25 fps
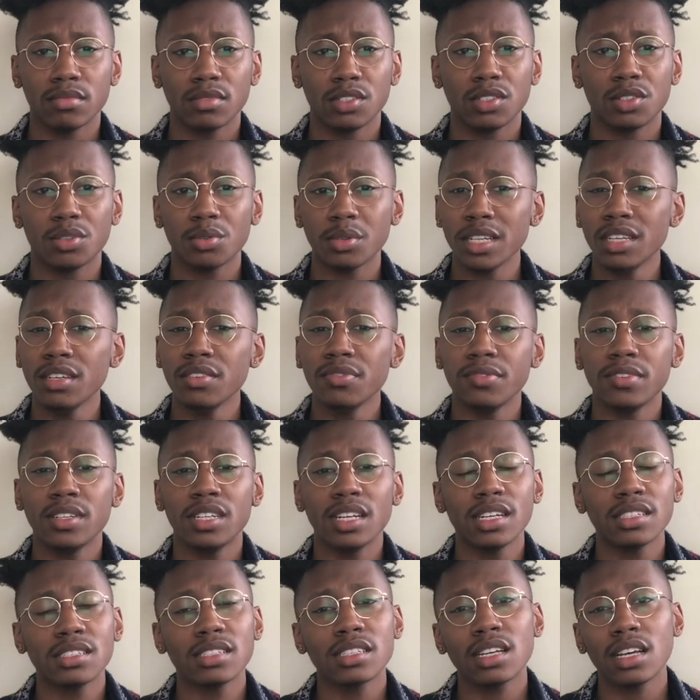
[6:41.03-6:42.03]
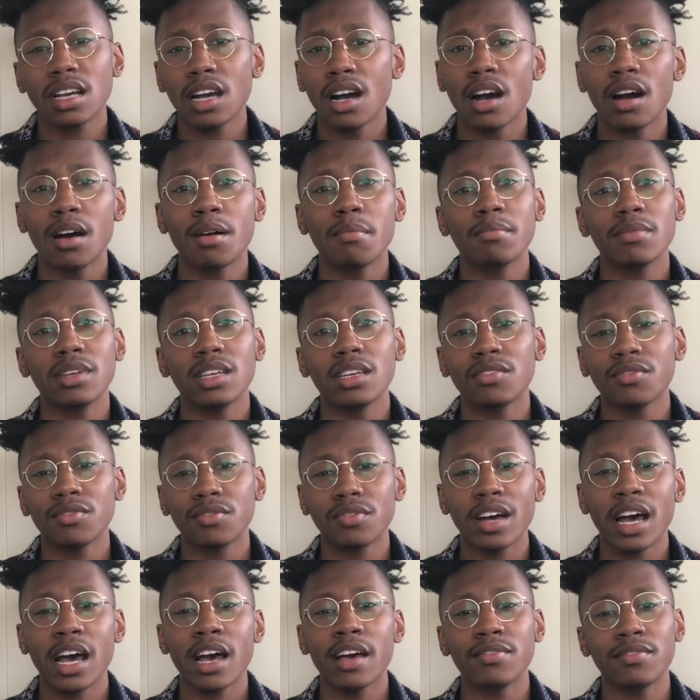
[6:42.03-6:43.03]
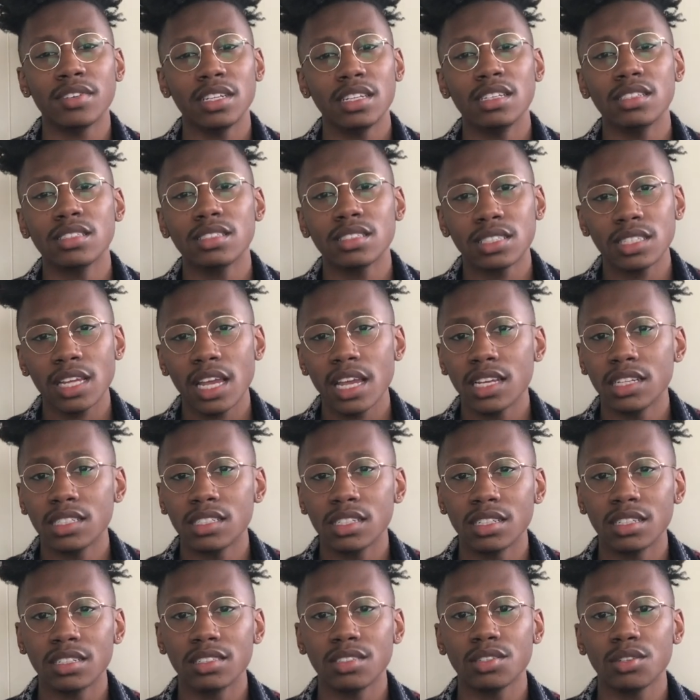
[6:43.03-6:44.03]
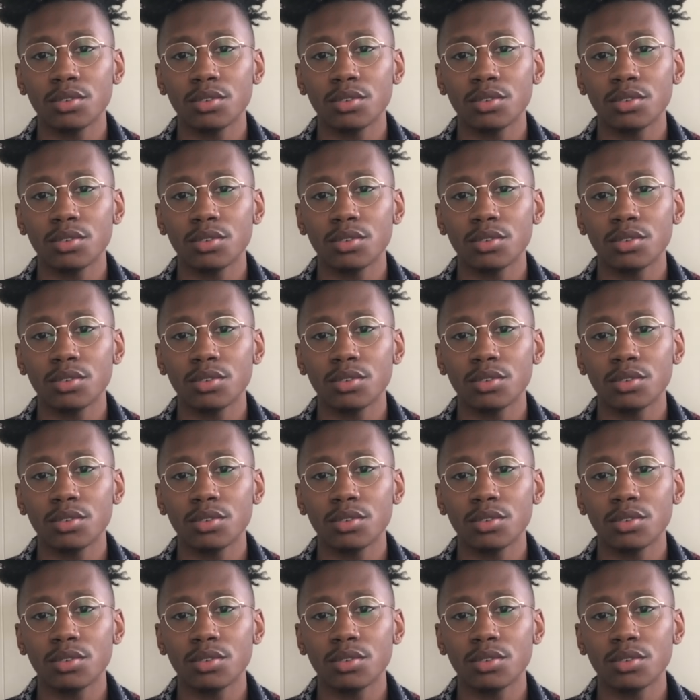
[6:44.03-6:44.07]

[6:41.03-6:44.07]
Grief doesn't come in five neat stages.